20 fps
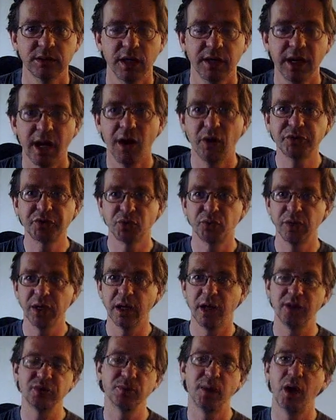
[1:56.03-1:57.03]
And I also
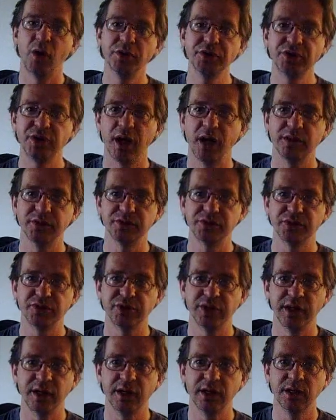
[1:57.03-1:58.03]
realize my own
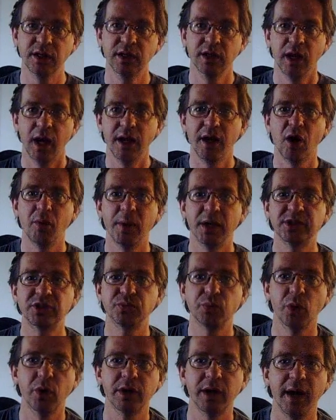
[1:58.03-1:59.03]
challenges there and how
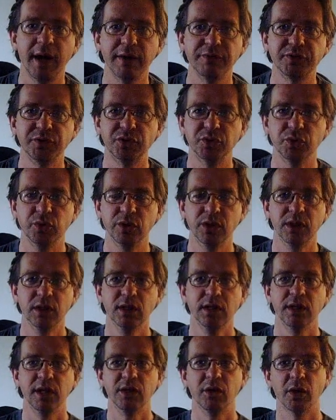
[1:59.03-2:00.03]
much work I have to do
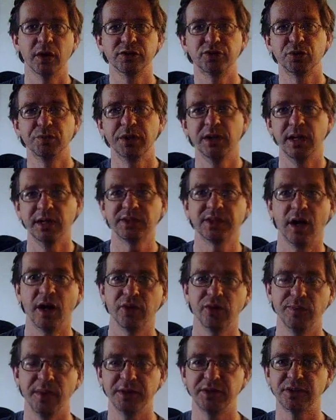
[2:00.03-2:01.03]
in order to be less
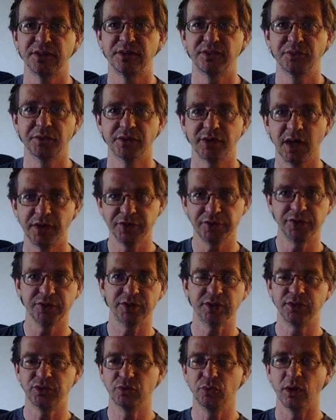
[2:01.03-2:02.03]
argumentative with
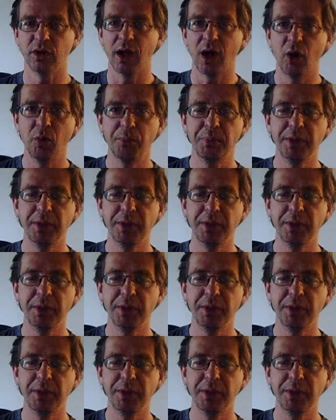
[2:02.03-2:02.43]
others and to allow